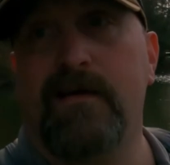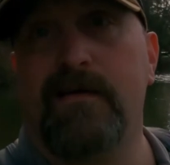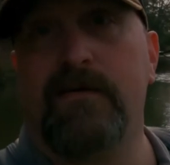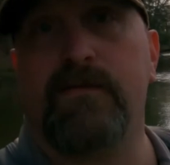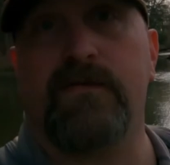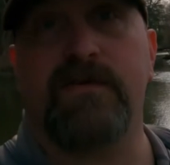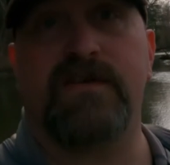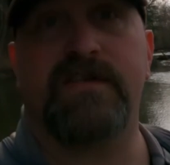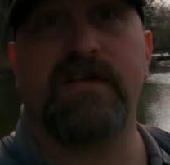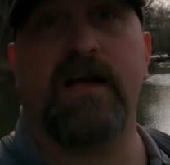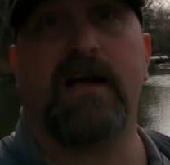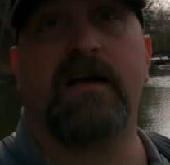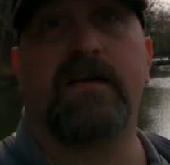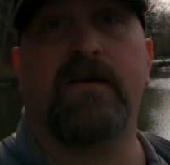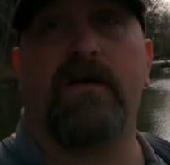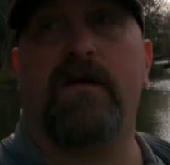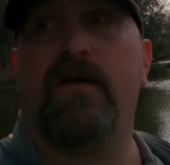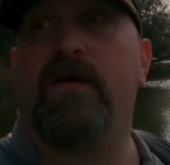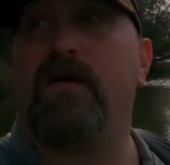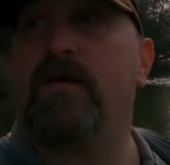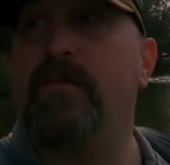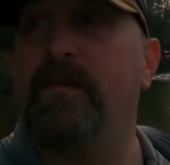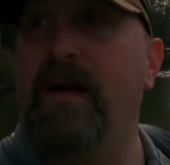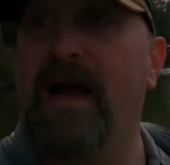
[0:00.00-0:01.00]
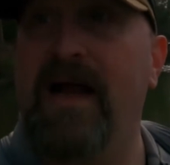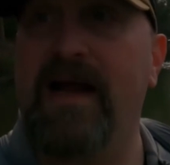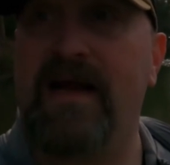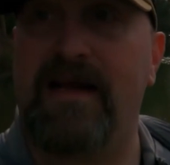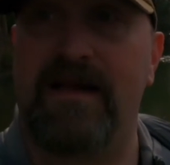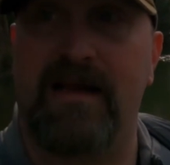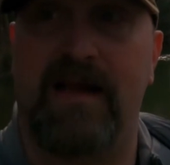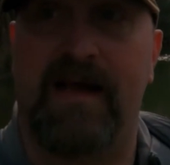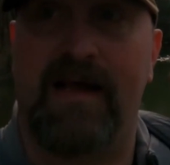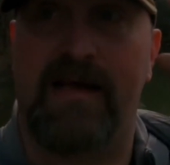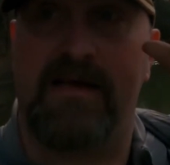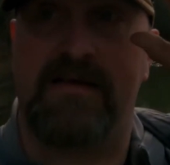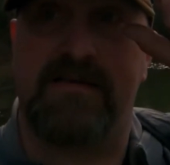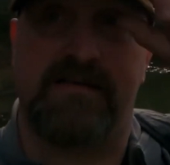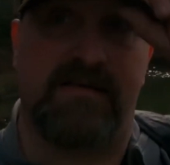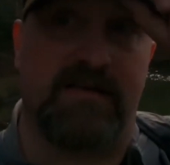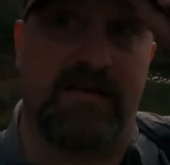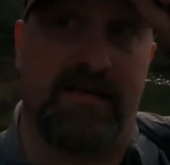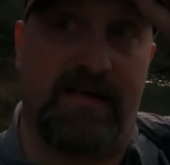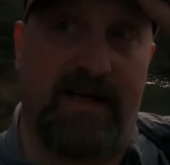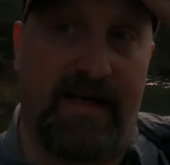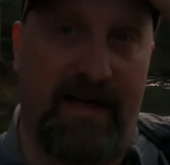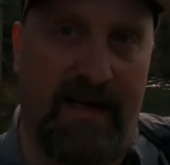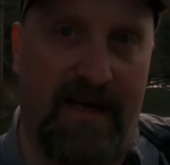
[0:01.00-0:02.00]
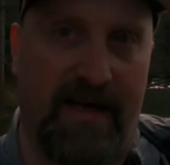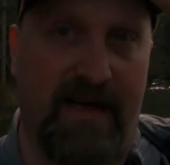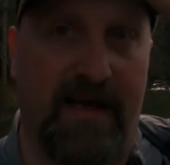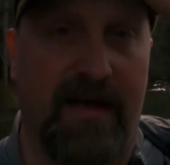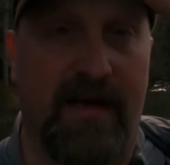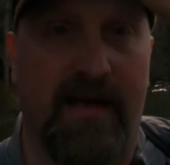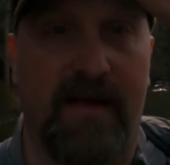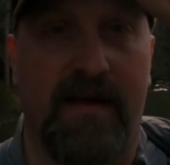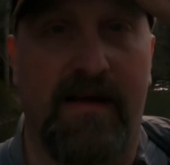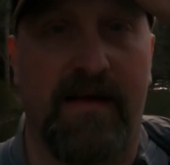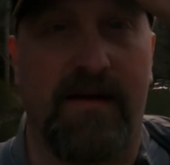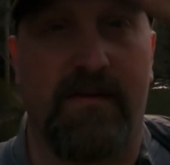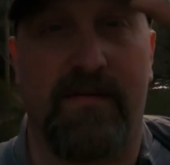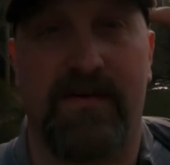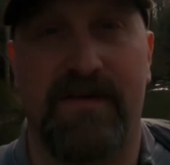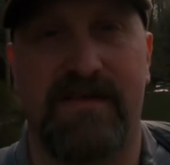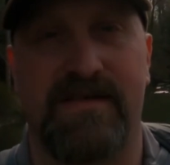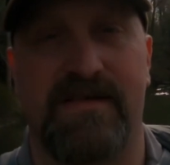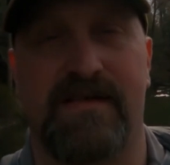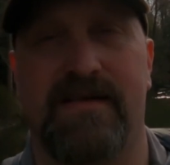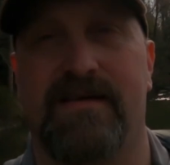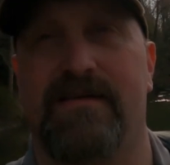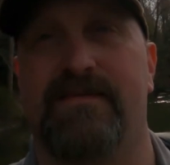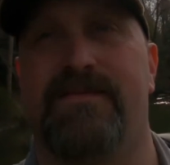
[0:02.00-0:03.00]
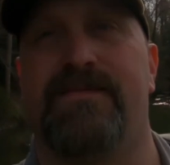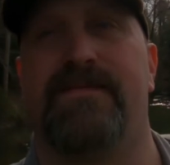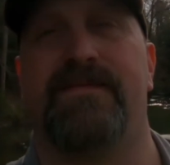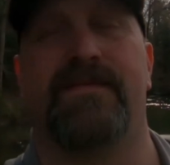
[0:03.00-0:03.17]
we checked all our bank lines, and yeah, it was a